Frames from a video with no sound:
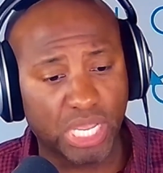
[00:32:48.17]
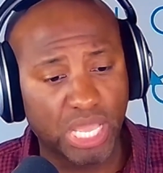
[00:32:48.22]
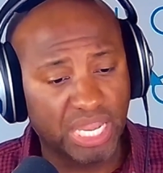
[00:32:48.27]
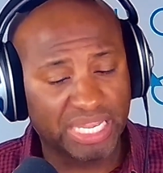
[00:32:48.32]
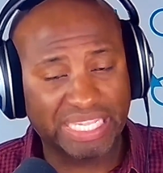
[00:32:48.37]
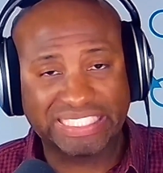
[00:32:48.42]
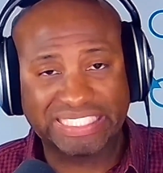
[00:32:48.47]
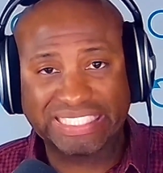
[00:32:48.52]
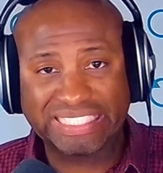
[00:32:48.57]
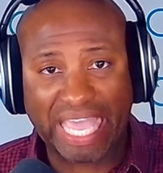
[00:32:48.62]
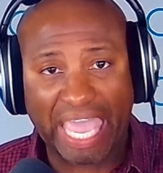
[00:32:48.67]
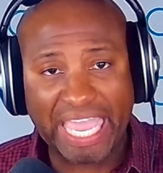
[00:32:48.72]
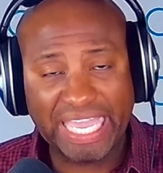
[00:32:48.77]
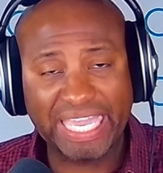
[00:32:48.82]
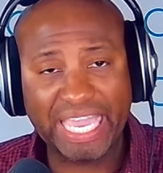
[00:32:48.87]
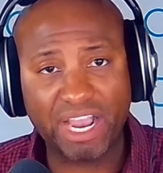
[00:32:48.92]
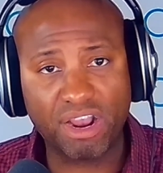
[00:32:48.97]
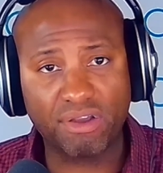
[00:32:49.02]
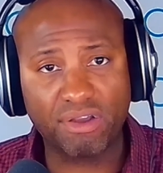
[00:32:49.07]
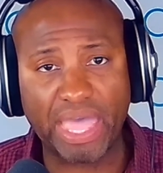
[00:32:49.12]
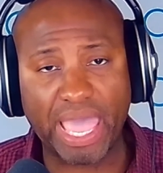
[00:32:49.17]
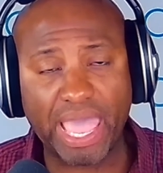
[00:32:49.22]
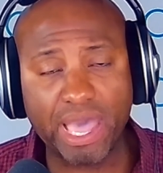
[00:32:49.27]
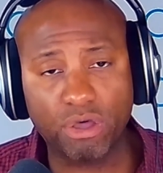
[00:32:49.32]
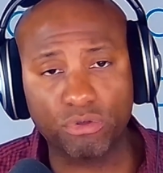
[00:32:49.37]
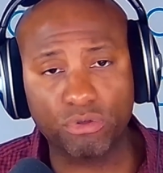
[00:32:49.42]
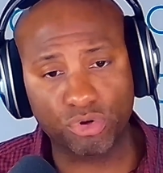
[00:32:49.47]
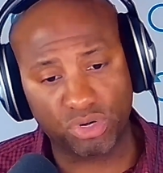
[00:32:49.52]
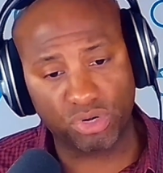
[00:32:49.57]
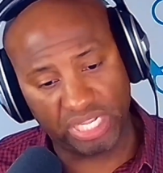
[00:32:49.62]
Let's take care of the
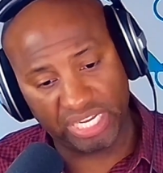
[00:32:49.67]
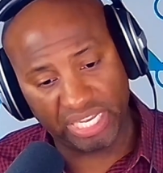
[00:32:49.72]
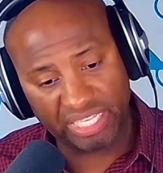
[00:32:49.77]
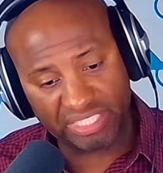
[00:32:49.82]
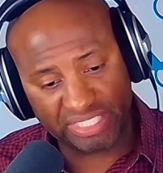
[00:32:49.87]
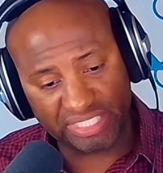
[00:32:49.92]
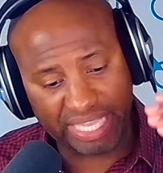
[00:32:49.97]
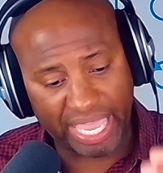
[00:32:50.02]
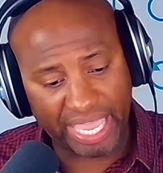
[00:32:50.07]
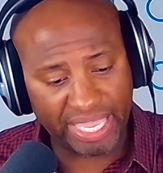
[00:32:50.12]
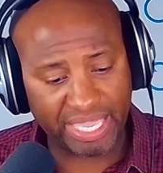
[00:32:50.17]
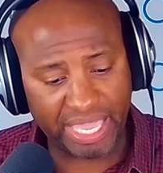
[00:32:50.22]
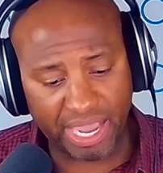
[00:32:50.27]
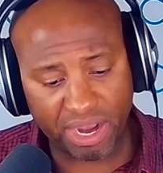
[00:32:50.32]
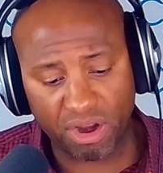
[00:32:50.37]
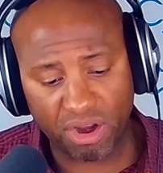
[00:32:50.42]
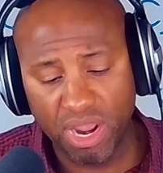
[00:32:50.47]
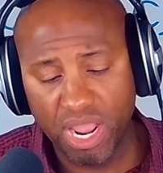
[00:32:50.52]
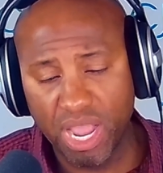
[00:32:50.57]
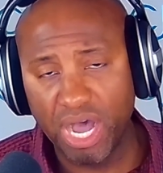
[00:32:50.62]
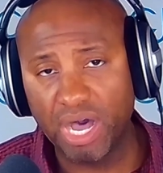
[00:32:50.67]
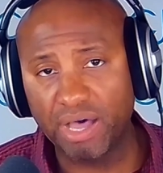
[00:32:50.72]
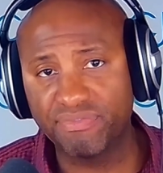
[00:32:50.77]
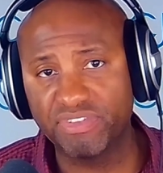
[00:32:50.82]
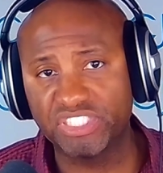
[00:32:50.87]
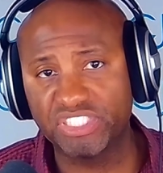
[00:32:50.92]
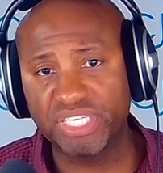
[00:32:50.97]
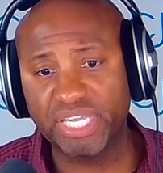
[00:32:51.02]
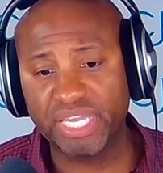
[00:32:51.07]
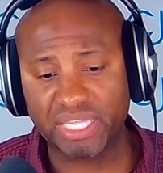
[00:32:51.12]
elderly. Let's take care of the
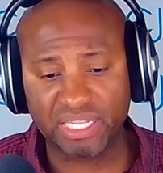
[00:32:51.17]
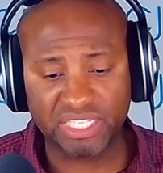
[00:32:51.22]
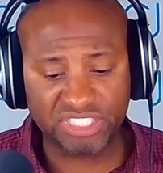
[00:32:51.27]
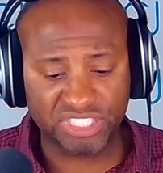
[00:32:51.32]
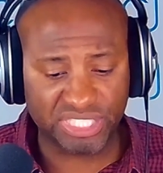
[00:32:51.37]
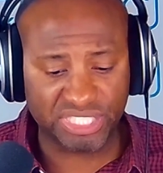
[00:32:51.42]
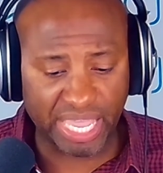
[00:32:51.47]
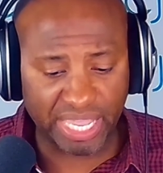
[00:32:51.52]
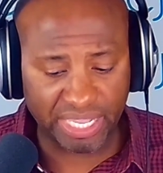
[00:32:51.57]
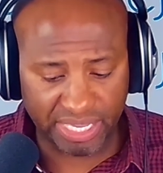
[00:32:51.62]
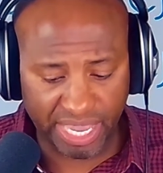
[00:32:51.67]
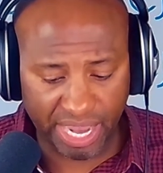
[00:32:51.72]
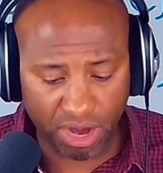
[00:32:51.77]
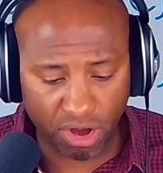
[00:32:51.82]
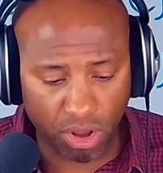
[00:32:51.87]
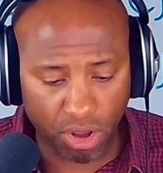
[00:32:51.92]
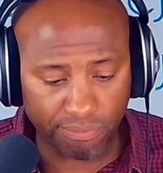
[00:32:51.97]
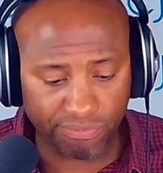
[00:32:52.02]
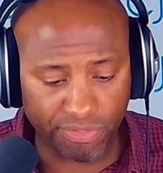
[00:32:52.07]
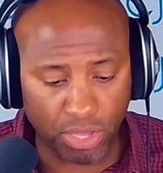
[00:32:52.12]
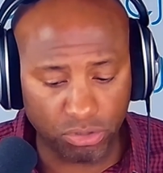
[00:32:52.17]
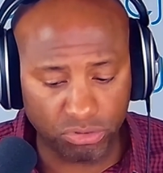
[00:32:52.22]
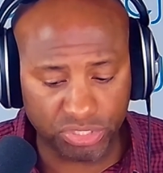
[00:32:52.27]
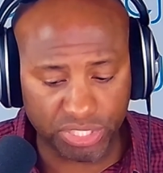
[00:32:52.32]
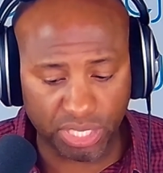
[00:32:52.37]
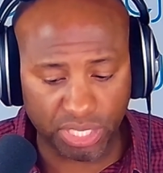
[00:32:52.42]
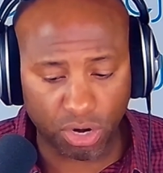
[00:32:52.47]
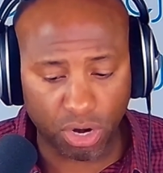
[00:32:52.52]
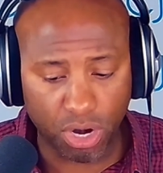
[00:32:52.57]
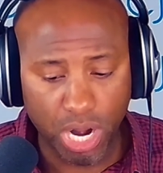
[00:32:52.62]
sick. Let's take care of those that
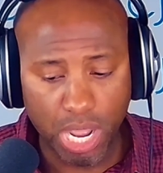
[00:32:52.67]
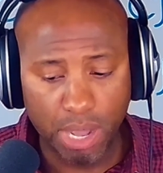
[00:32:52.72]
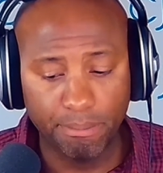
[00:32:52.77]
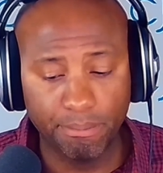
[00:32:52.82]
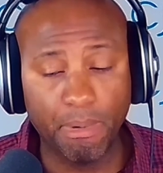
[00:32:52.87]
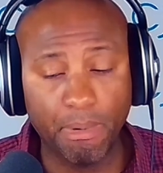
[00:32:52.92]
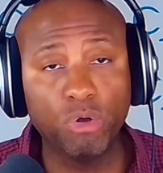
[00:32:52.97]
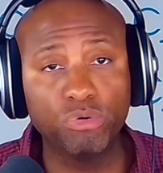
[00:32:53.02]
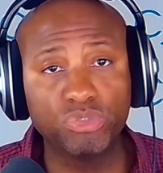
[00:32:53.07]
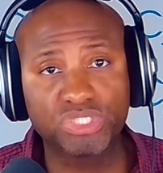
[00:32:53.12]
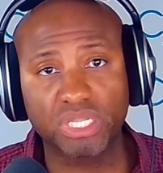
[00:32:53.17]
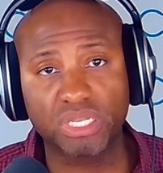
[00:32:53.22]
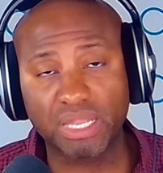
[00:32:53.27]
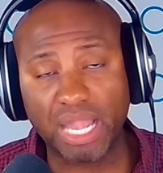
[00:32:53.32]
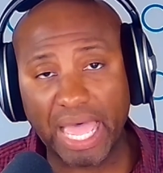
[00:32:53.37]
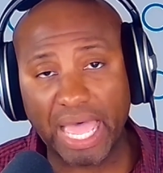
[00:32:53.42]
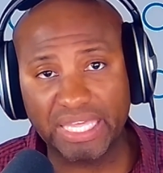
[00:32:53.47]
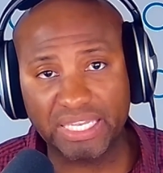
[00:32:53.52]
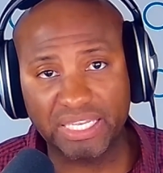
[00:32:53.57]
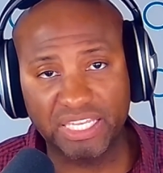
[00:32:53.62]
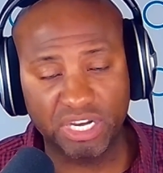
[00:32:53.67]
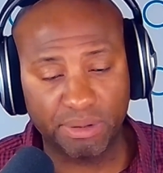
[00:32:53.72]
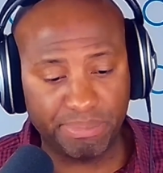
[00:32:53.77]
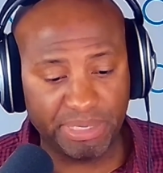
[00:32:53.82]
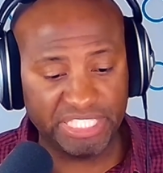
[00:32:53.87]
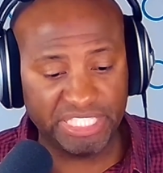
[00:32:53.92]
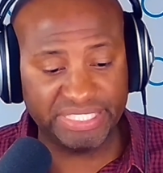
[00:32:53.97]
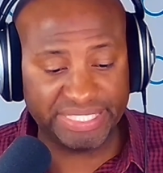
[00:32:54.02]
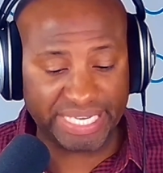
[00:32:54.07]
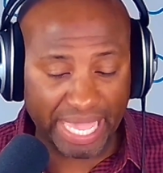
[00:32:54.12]
are most likely to be
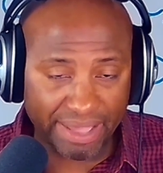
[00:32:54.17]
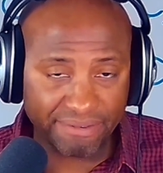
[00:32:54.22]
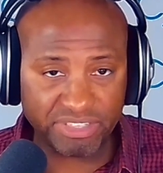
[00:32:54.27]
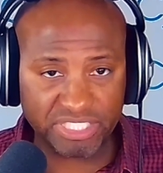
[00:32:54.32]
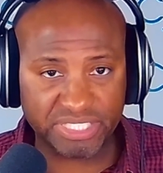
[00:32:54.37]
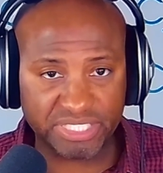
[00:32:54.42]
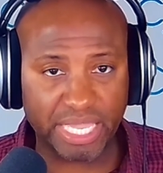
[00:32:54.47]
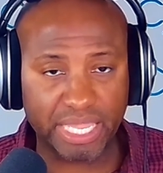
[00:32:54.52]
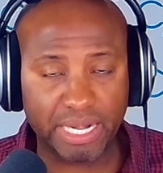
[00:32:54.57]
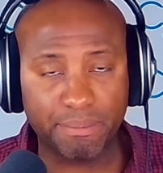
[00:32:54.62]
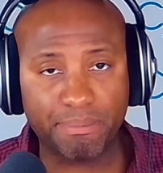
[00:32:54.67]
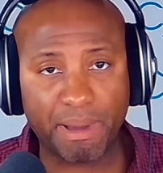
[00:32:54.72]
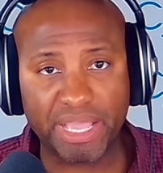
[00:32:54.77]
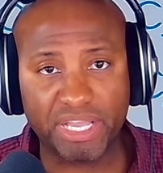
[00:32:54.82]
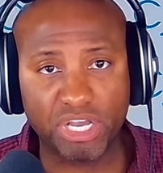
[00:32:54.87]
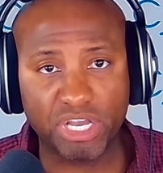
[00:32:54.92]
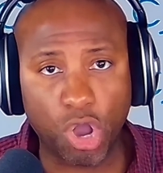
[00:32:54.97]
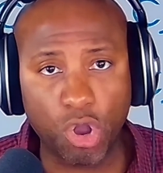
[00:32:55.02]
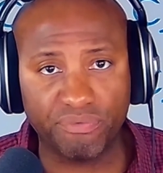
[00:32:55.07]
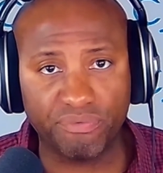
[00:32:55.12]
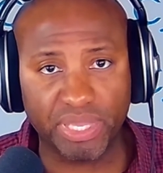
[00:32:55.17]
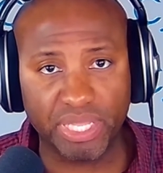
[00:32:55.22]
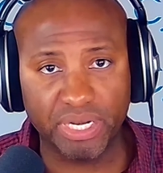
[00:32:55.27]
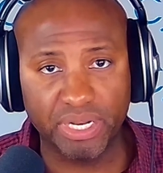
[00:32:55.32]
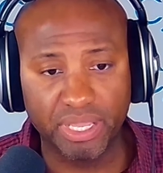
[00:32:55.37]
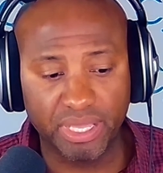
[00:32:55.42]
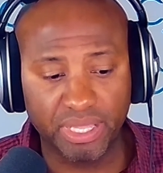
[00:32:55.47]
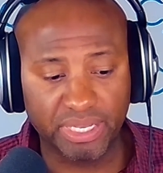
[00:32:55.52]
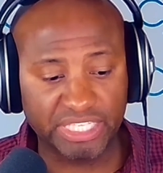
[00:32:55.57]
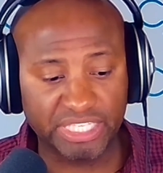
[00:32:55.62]
devastated by COVID.
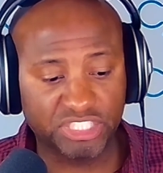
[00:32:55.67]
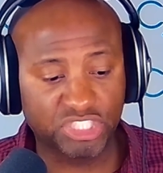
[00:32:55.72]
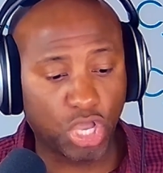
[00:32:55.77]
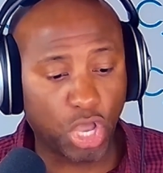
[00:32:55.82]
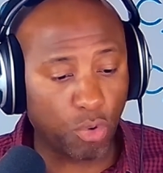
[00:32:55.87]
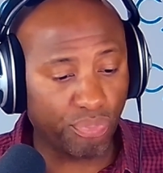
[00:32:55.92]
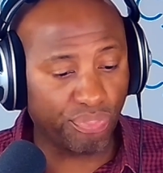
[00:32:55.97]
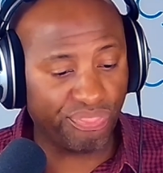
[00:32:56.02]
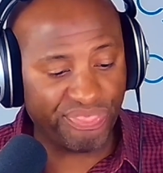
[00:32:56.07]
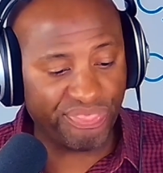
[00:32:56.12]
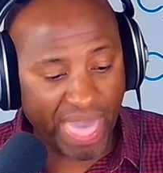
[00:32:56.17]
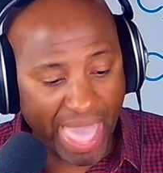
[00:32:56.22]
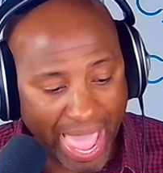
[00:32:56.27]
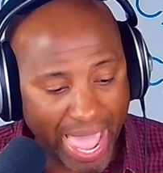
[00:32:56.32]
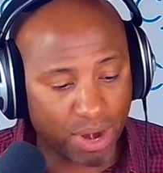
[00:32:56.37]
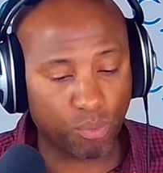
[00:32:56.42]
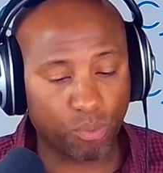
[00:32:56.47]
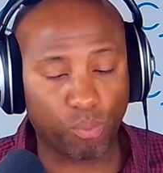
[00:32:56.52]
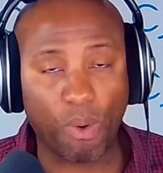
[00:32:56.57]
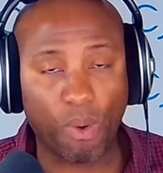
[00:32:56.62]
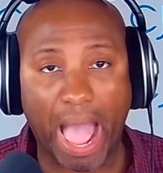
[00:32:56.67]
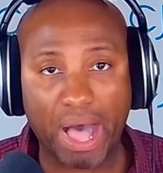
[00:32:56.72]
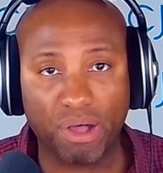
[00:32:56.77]
Let's go that route.